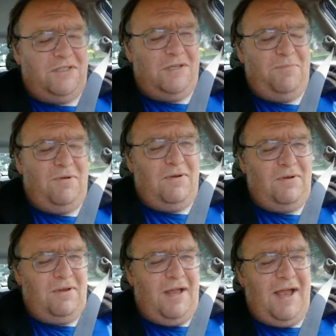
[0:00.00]
a
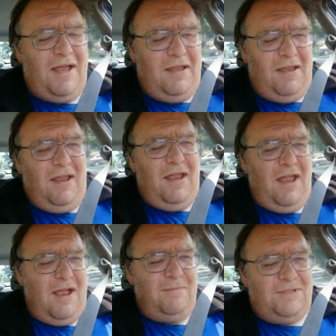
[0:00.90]
simple
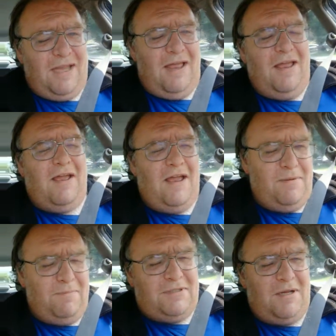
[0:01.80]
ham
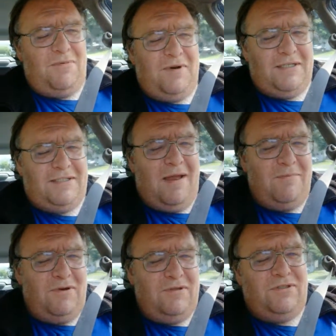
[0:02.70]
submarine
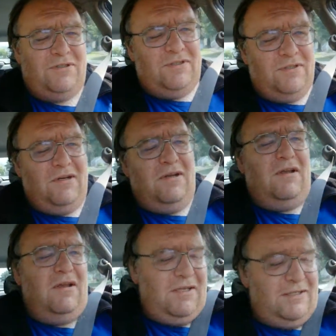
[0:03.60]
sandwich,
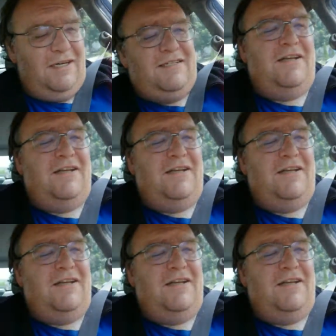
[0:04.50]
6